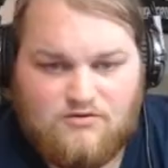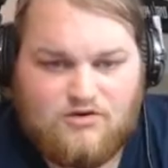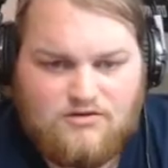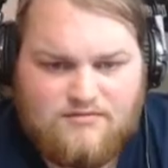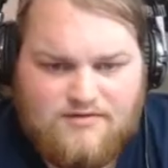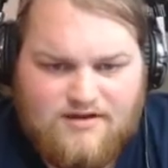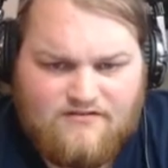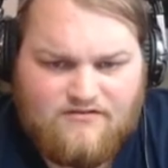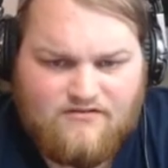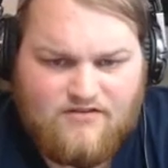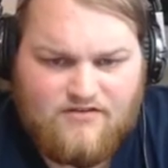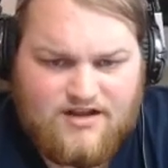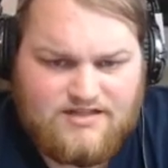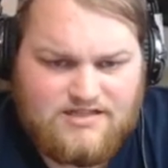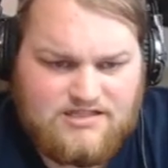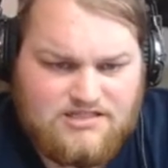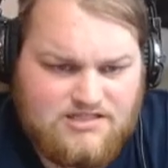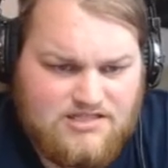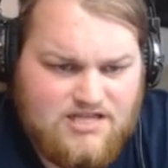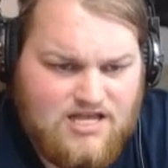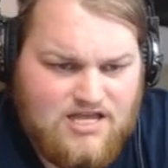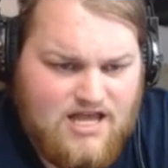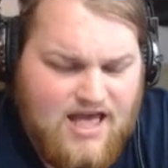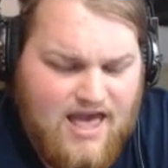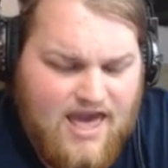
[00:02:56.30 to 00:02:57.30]
of my
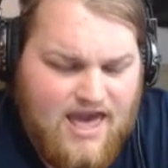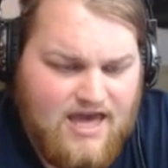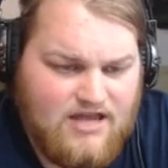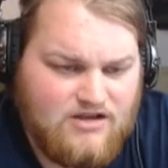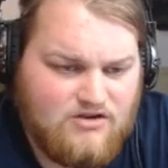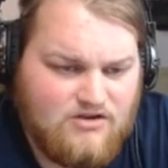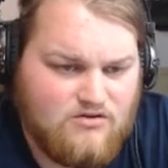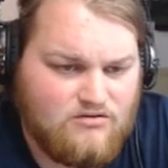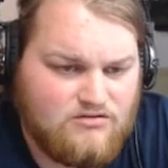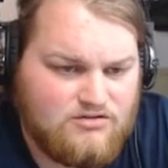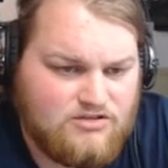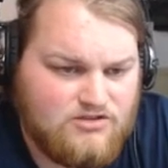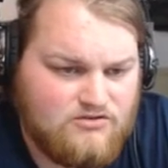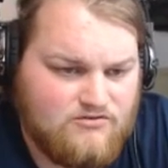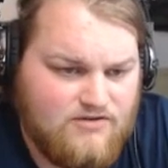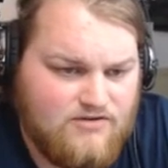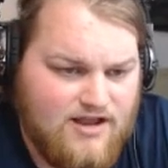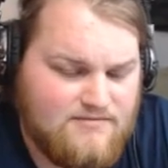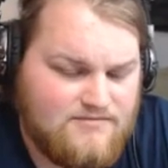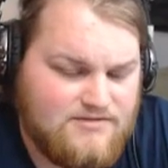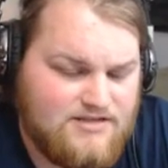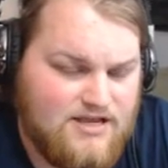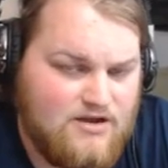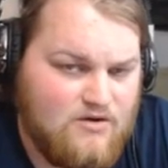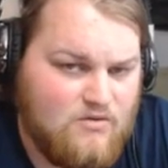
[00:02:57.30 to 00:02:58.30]
friends had golden
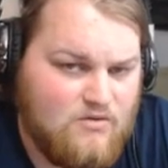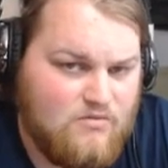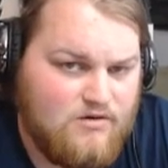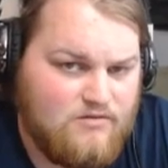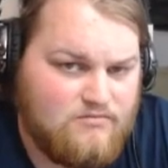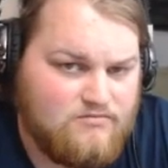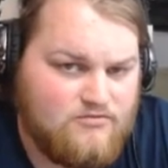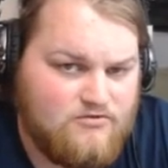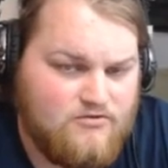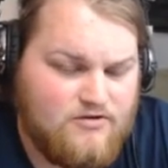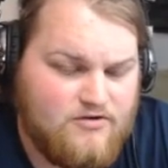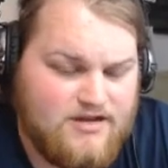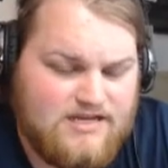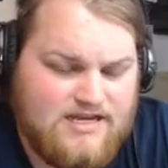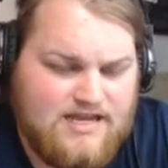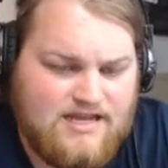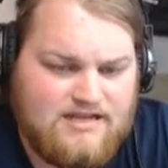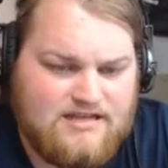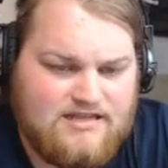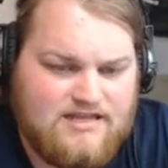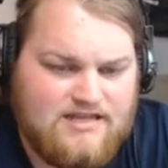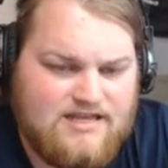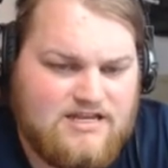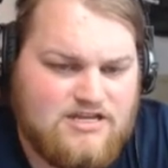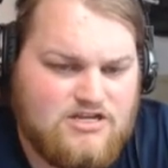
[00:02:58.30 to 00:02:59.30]
rams at one point,
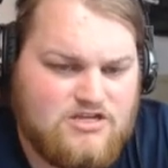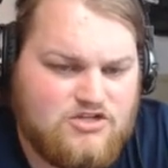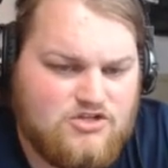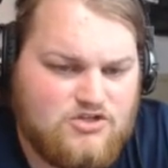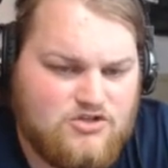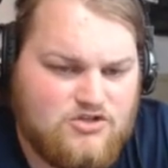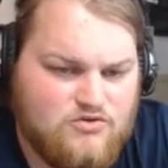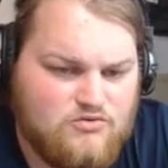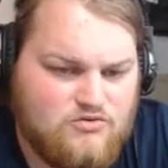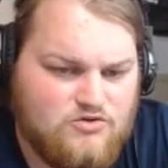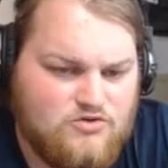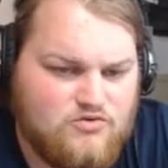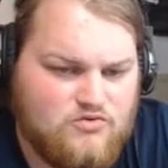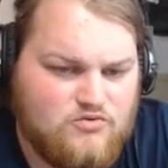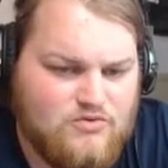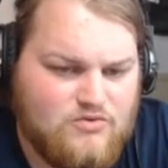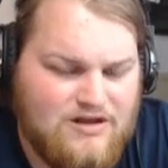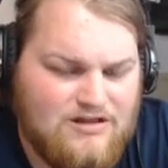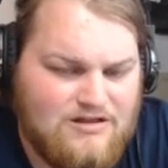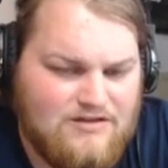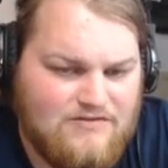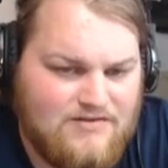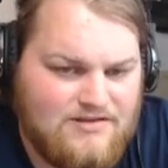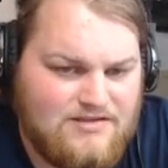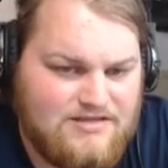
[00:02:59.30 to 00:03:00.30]
and they didn't do too
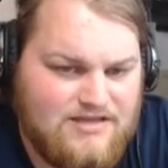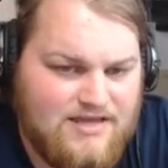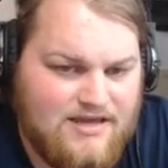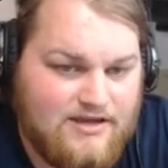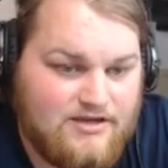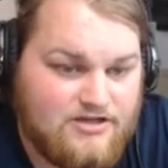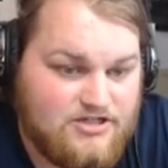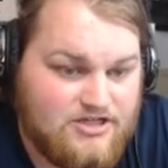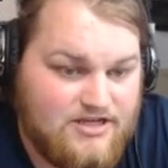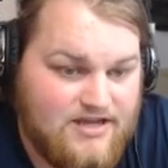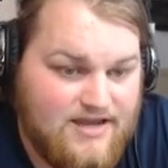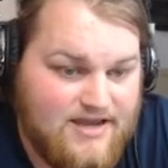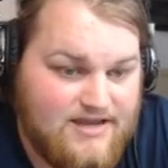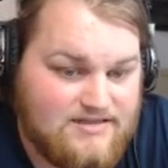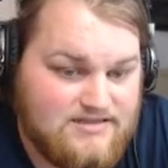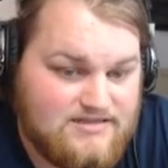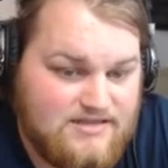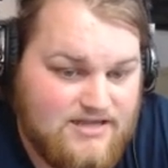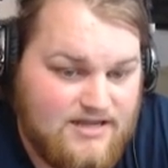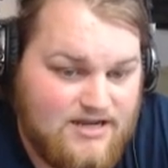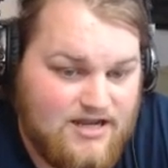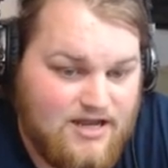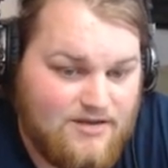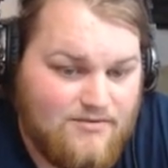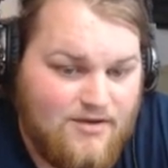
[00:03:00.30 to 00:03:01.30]
well in the tank she had
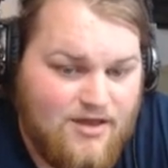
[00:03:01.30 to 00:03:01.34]
set up.